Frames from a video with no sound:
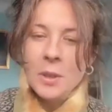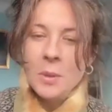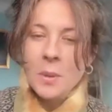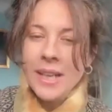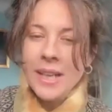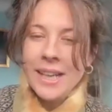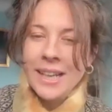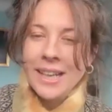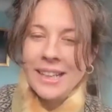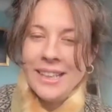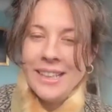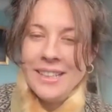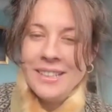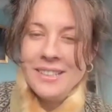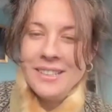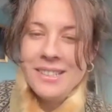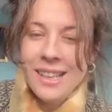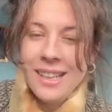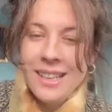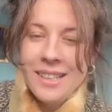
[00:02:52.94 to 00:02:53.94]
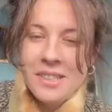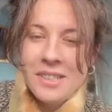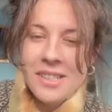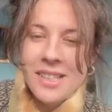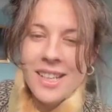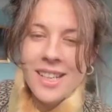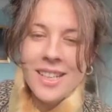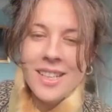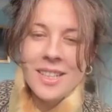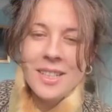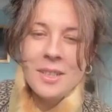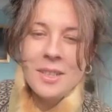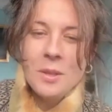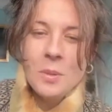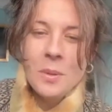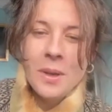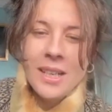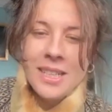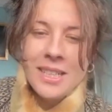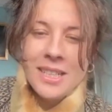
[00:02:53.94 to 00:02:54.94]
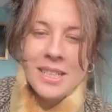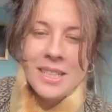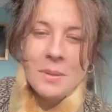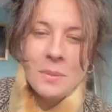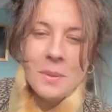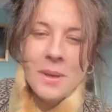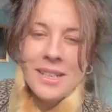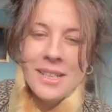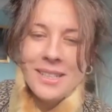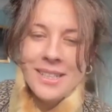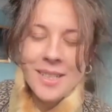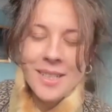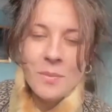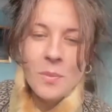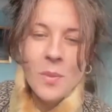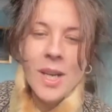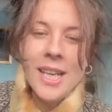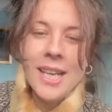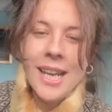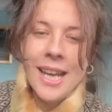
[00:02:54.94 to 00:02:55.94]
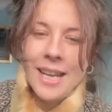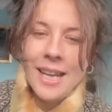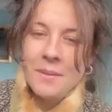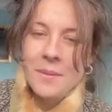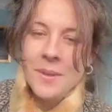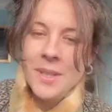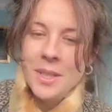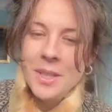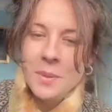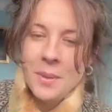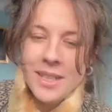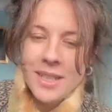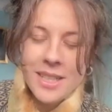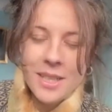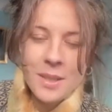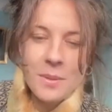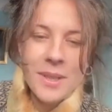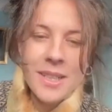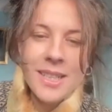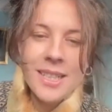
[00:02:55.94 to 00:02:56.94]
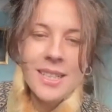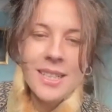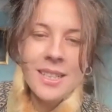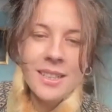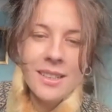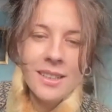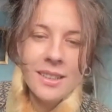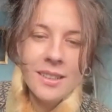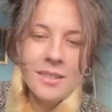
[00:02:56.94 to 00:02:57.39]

quickly to say you started in 2020 and we're now in 2022.